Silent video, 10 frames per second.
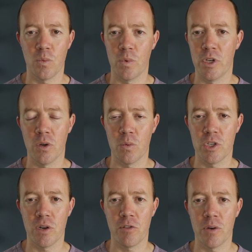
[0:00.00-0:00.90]
you know,
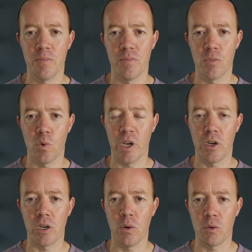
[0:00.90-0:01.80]
whichever way
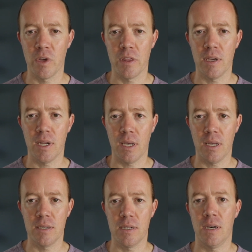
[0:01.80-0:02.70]
you're going with it.
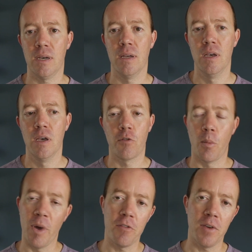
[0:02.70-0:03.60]
And for
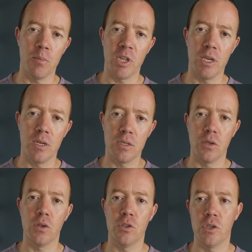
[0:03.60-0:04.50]
my family,
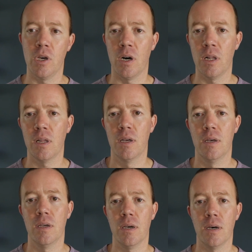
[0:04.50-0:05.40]
to y'all,
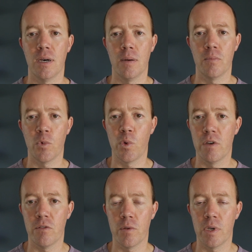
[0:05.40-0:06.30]
we
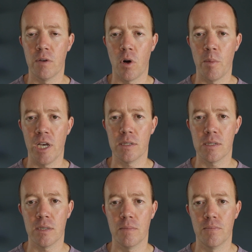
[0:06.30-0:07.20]
give our
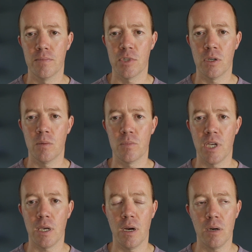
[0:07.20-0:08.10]
best. So
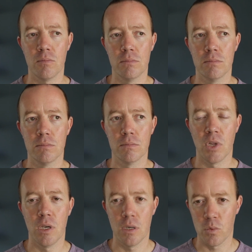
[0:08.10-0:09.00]
take care.
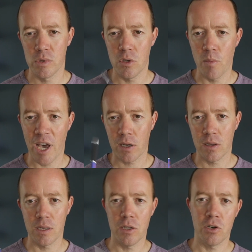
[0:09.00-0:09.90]
We'll see you back
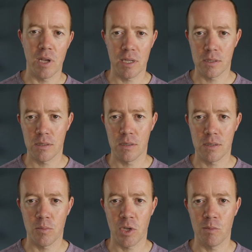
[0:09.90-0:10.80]
on the internets
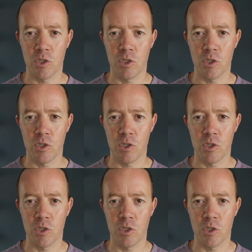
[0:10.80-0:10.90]
sometime